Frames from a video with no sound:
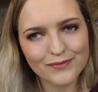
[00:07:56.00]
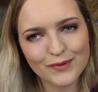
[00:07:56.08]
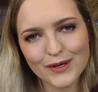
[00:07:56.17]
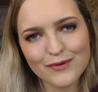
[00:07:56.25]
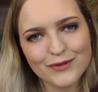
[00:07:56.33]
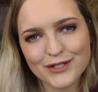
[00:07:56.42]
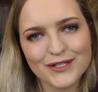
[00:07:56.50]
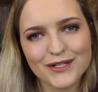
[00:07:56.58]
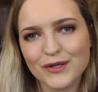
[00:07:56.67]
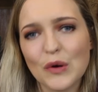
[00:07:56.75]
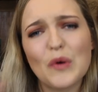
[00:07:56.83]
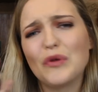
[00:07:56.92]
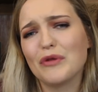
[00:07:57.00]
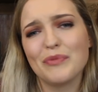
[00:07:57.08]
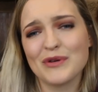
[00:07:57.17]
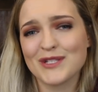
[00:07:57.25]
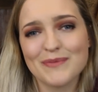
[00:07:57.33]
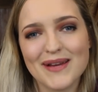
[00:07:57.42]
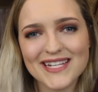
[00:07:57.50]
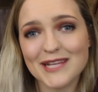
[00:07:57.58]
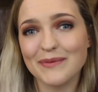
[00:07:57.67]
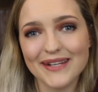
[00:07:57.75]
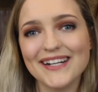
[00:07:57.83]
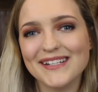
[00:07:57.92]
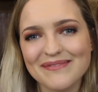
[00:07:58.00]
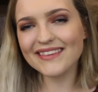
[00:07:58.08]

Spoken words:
We will just ignore all the books on my TBR.